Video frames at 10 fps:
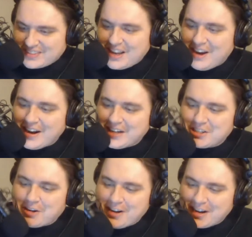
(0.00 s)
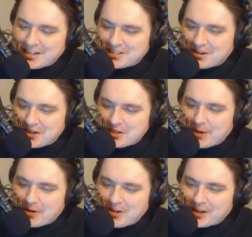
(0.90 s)
All right, so our next story is
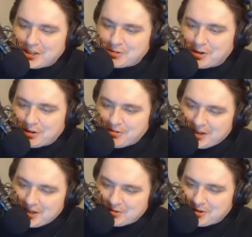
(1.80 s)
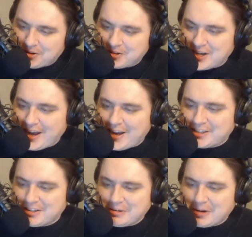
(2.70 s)
about Ricky Schroeder. Ricky Schroeder is an
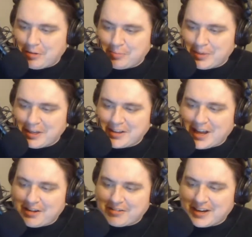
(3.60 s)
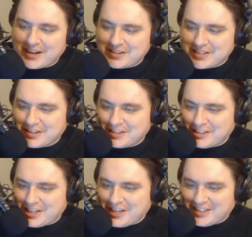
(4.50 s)
actor who helped bail Kyle Rittenhouse out of
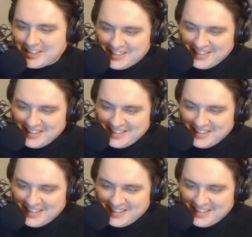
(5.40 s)
jail